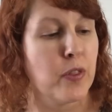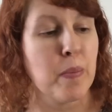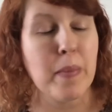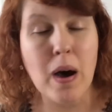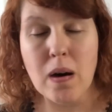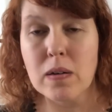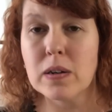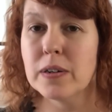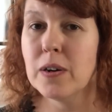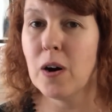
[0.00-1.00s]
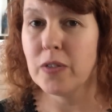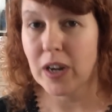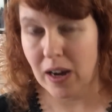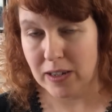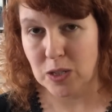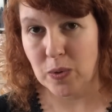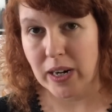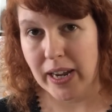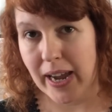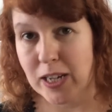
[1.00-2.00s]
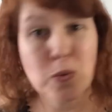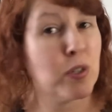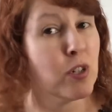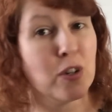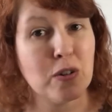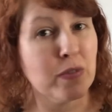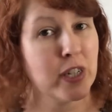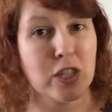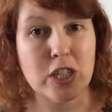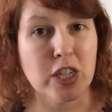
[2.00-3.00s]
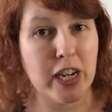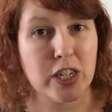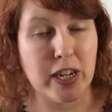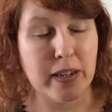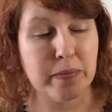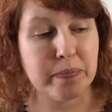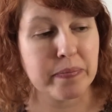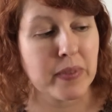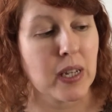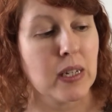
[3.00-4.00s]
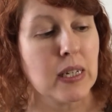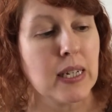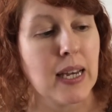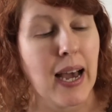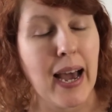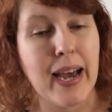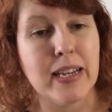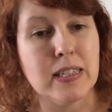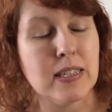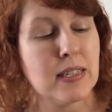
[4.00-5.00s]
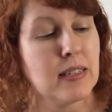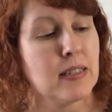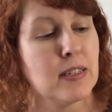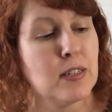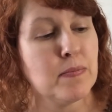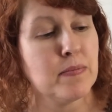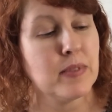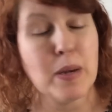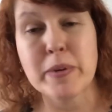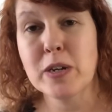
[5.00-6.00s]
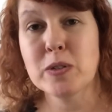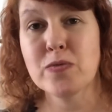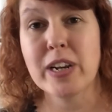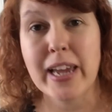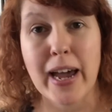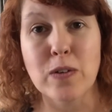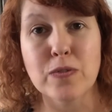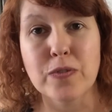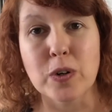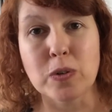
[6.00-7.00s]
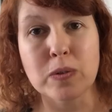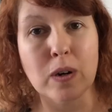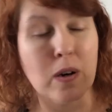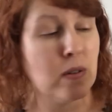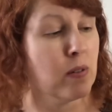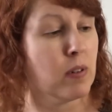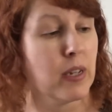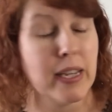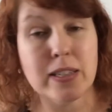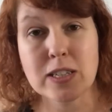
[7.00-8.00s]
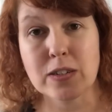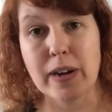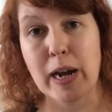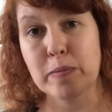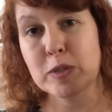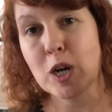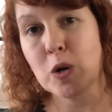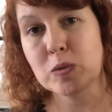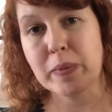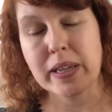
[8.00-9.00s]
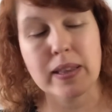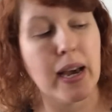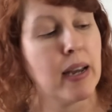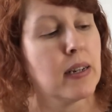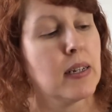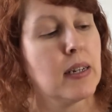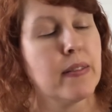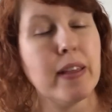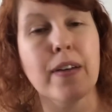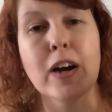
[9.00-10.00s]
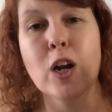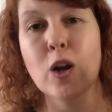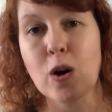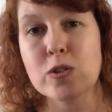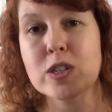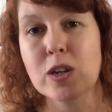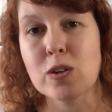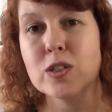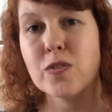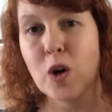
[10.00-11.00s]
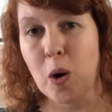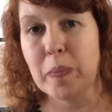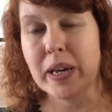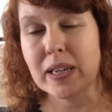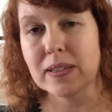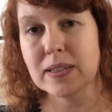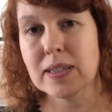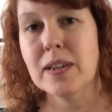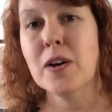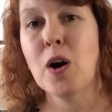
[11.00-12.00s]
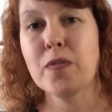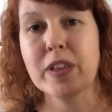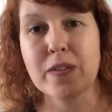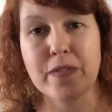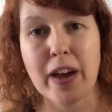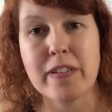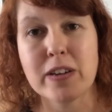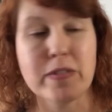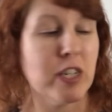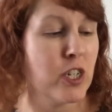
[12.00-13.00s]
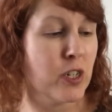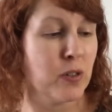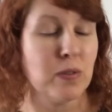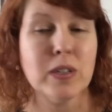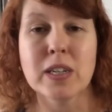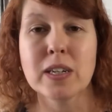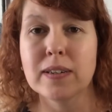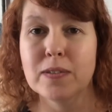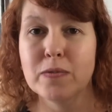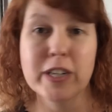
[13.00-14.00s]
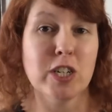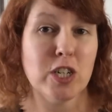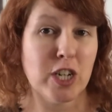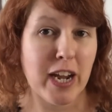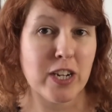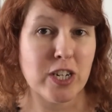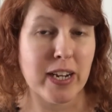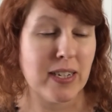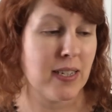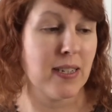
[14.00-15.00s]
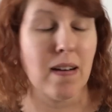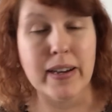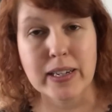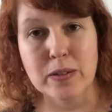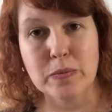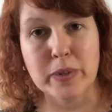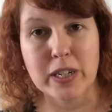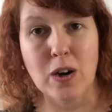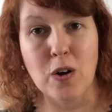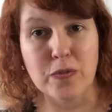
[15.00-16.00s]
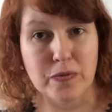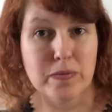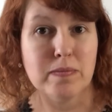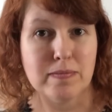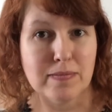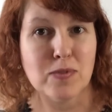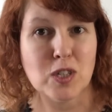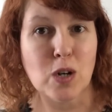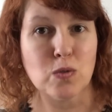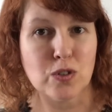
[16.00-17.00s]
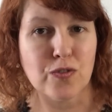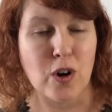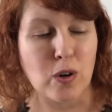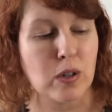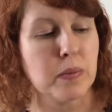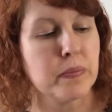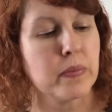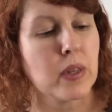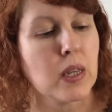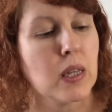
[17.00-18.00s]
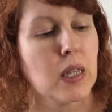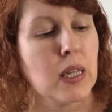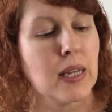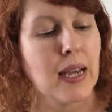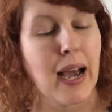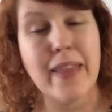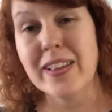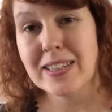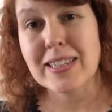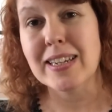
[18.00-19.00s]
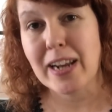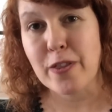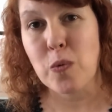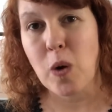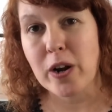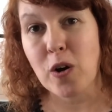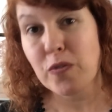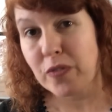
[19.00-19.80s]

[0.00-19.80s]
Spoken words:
mark on the last one I had was not Richard Cheshire. And somebody who was really helpful on Instagram told me that there are lots and lots of copies of the very original Richard Cheshire design of salt frog. And this is another one of